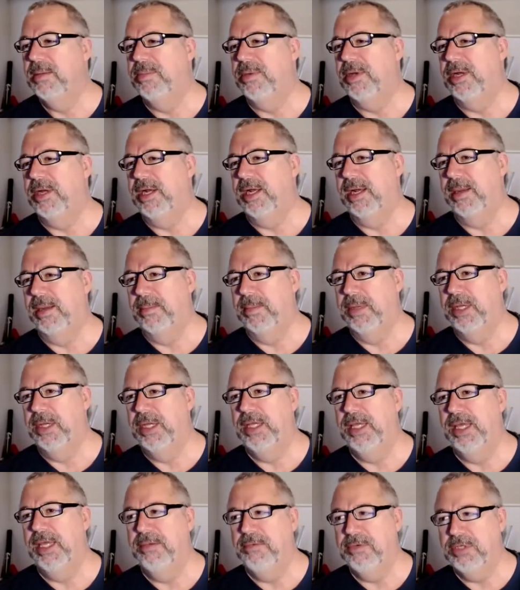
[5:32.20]
But um,
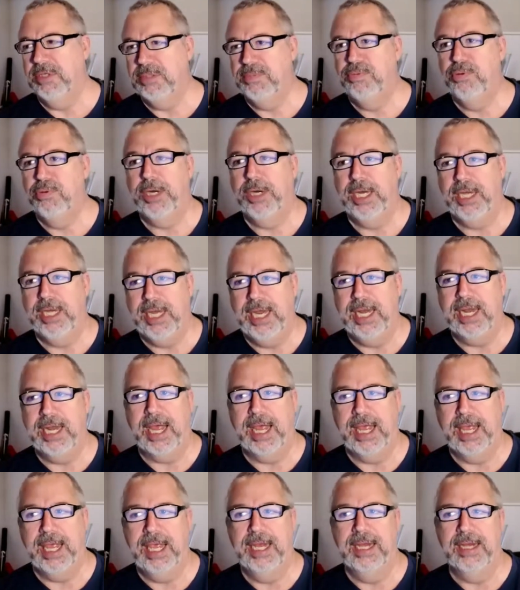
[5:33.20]
it was pretty neat.
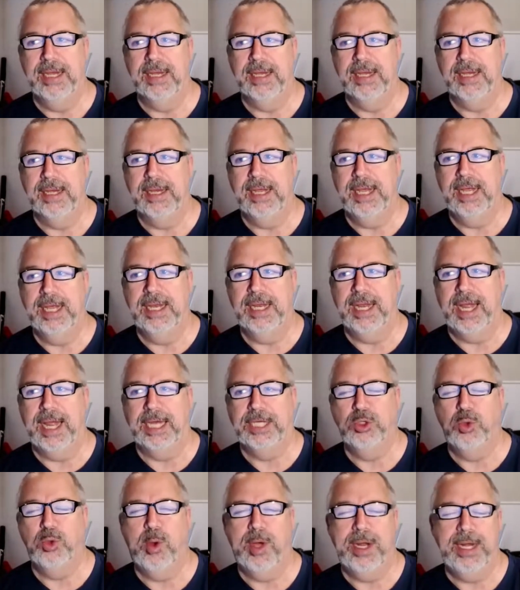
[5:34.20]
I in in
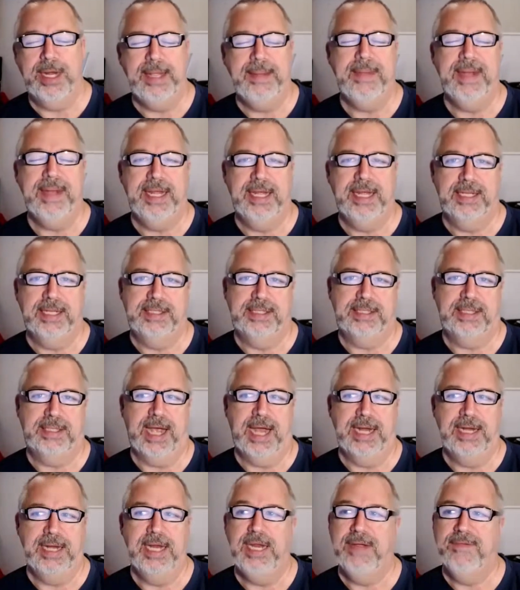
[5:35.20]
like 20 minutes,
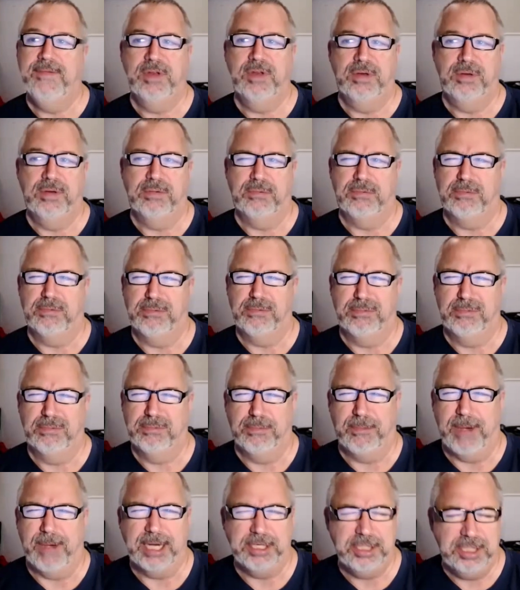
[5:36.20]
I didn't even
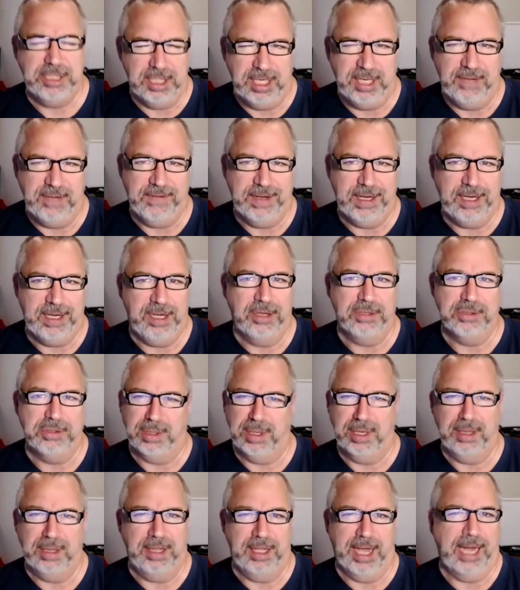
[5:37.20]
watch any videos
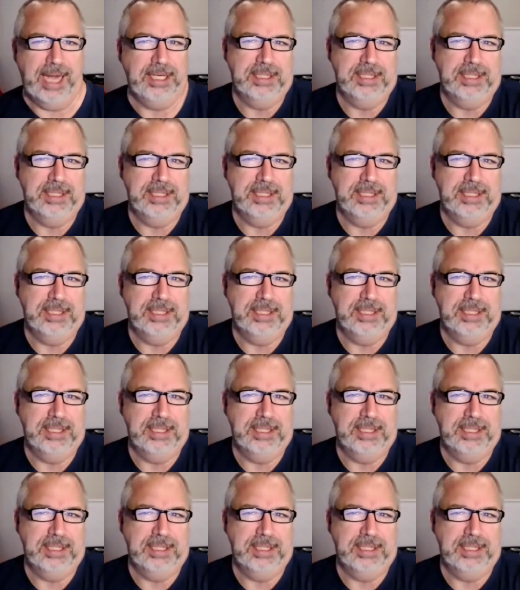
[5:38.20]
or anything.